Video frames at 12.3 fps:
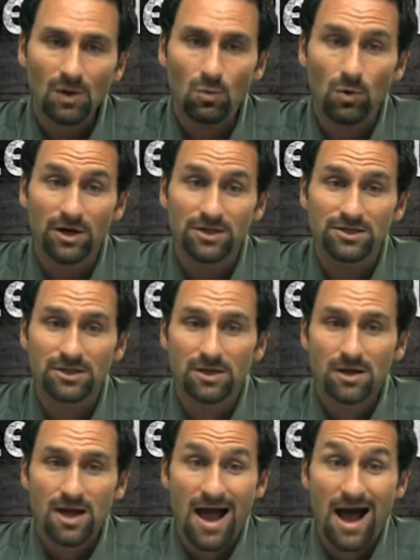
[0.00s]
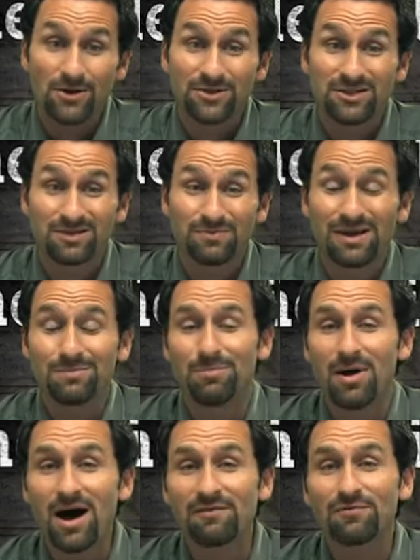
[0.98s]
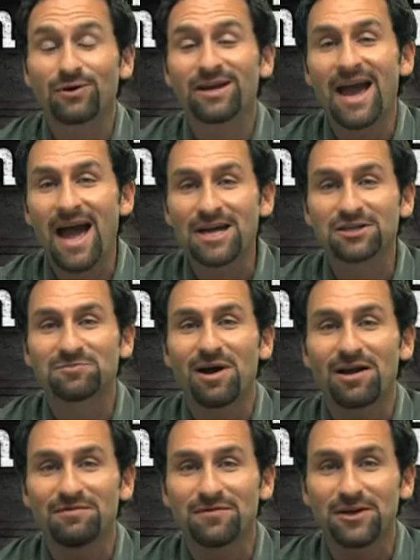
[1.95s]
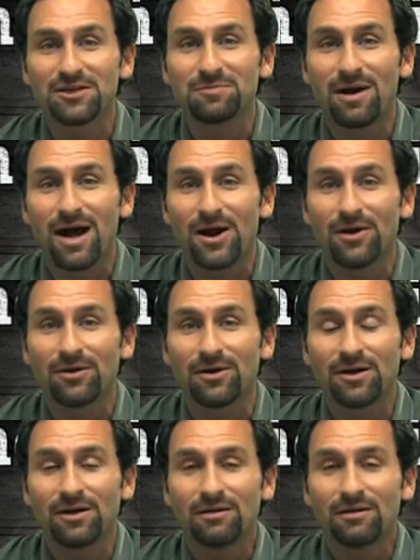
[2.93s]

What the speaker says: was a house that's being bought for cash by a finished buyer,